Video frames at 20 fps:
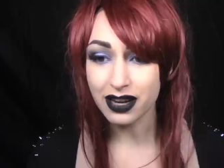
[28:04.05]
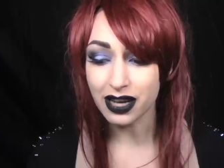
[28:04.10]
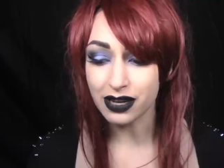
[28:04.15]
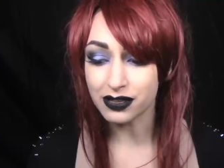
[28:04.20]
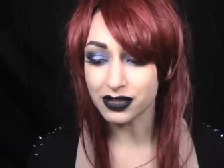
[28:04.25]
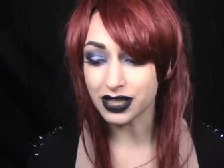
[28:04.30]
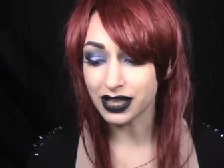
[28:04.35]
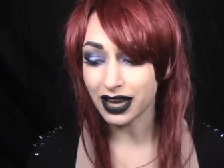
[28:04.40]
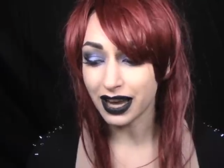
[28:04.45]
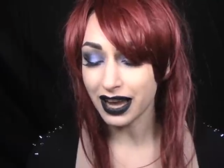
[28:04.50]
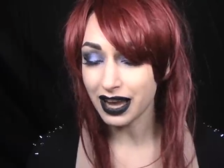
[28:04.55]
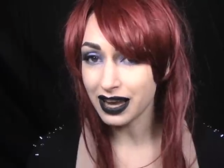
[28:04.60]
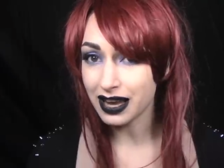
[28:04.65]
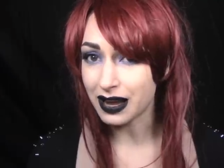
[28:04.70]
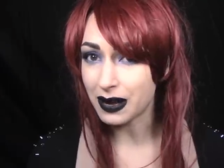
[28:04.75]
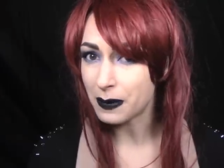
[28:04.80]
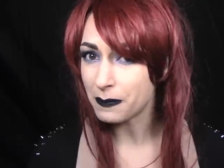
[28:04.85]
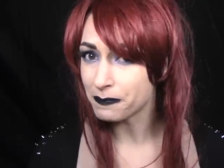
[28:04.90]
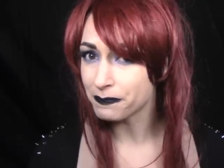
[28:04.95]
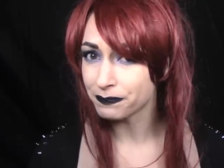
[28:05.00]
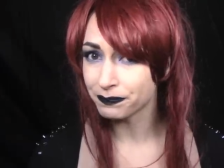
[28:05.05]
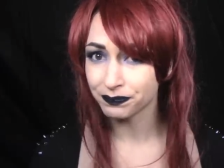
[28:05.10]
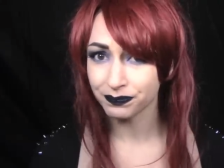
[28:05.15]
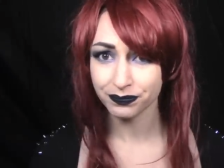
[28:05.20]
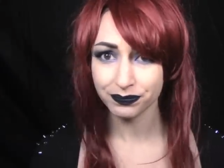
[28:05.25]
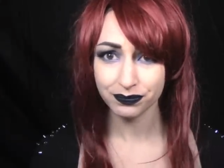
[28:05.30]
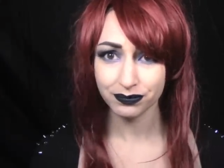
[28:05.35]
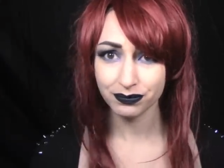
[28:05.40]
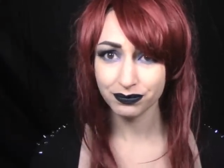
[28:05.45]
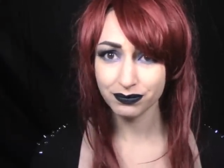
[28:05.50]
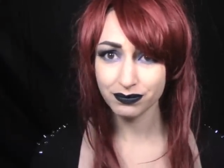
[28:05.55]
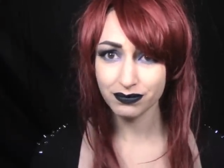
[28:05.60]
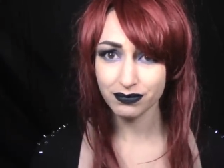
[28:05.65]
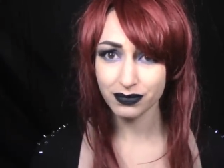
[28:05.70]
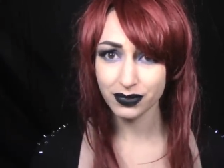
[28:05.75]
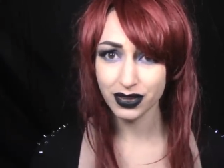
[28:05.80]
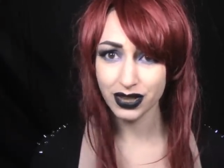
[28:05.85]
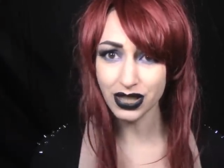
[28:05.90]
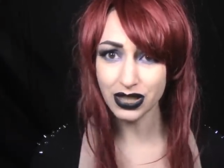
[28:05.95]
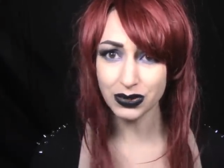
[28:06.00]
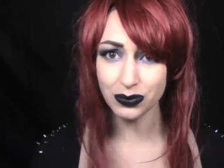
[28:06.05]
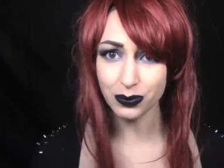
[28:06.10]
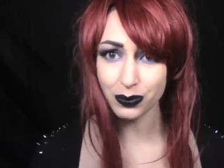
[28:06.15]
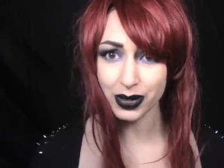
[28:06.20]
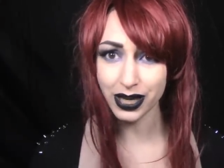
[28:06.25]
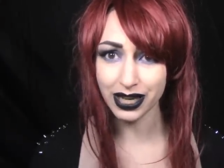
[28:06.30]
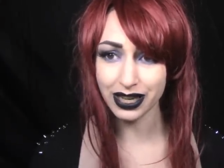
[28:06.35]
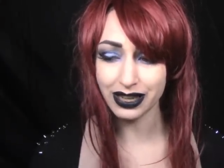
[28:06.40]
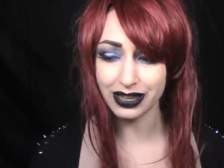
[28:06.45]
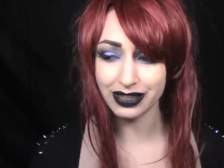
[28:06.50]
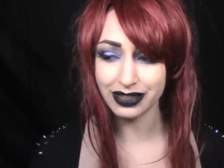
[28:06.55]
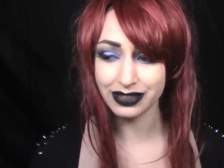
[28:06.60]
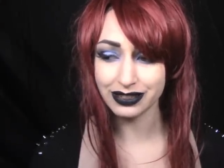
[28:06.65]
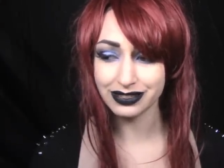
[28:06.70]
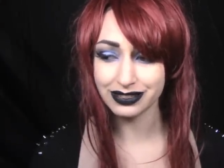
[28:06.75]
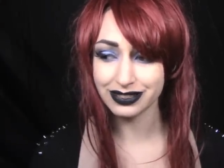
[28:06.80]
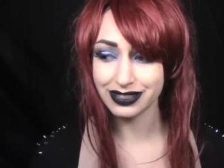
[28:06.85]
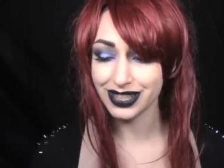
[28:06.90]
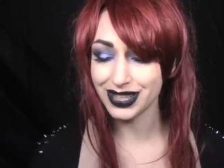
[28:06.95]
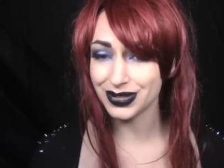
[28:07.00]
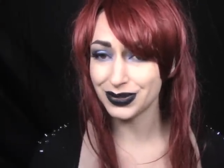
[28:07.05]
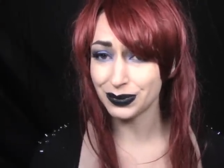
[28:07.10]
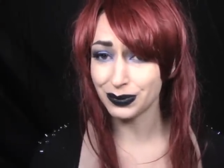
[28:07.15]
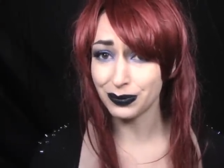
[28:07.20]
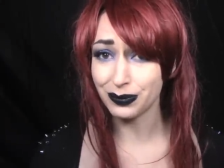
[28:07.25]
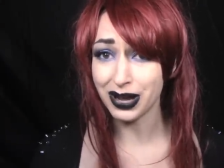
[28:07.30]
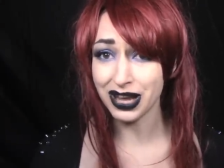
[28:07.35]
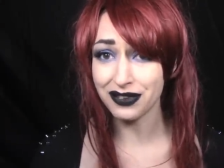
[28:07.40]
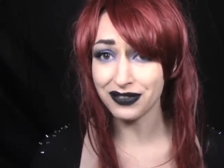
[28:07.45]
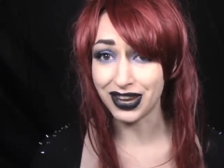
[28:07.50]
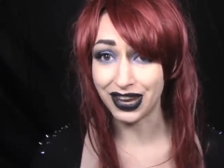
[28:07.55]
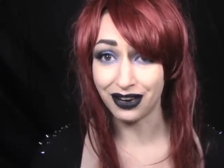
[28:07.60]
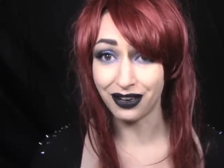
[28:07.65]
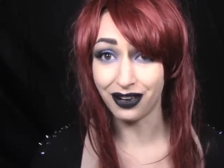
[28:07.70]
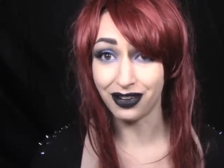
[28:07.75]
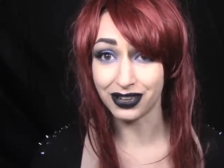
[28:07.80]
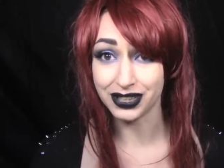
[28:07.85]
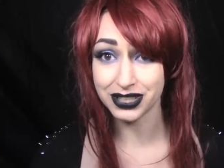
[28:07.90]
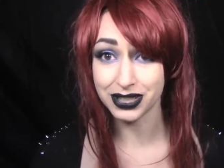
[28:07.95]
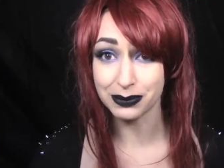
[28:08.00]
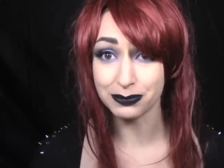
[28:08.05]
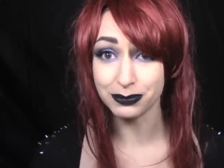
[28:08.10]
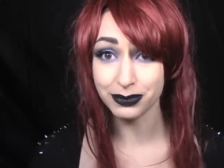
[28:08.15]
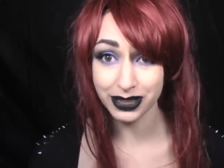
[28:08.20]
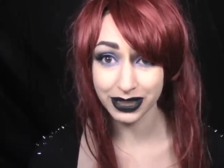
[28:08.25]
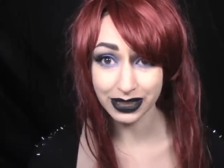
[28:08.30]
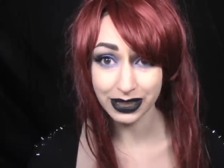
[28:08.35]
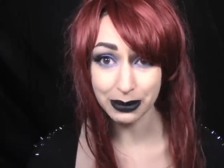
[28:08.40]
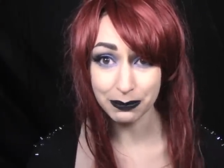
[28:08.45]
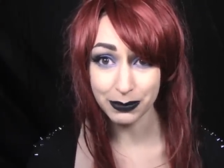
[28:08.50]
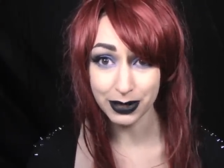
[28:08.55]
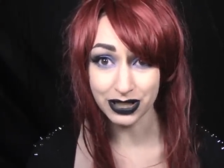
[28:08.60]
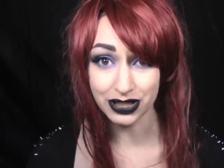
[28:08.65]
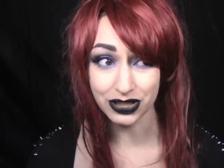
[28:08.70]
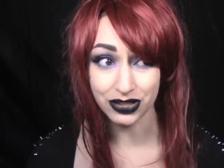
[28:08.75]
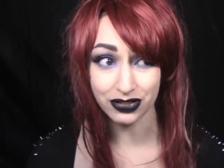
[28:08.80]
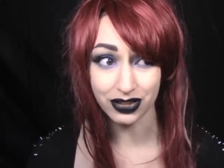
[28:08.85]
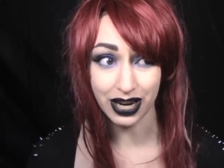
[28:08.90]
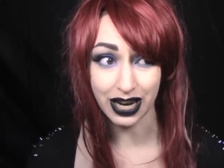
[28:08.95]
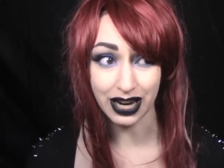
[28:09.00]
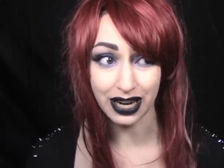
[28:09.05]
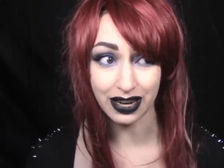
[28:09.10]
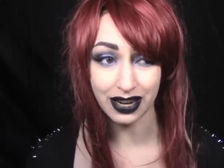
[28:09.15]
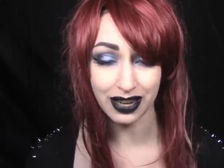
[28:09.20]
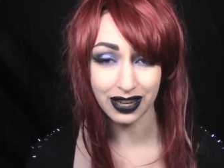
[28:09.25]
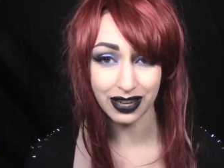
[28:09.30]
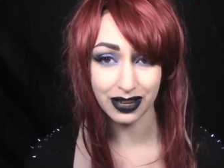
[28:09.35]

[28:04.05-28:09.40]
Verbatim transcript: I was like, hey, this wig isn't wavy at all. It's completely pin straight.